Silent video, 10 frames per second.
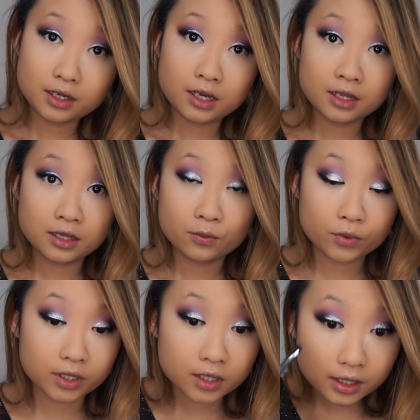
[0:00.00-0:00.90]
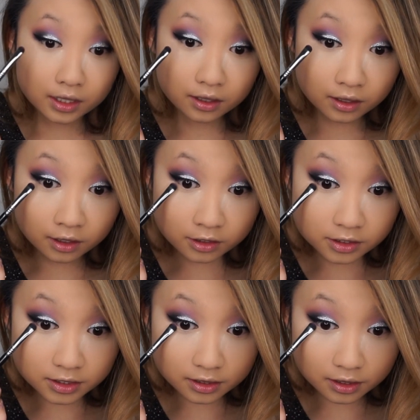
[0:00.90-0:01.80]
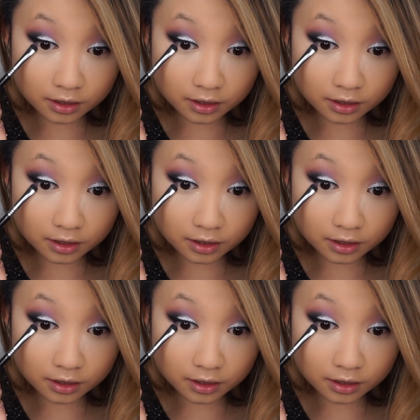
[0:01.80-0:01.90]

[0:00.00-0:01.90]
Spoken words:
and then we're going to kind of just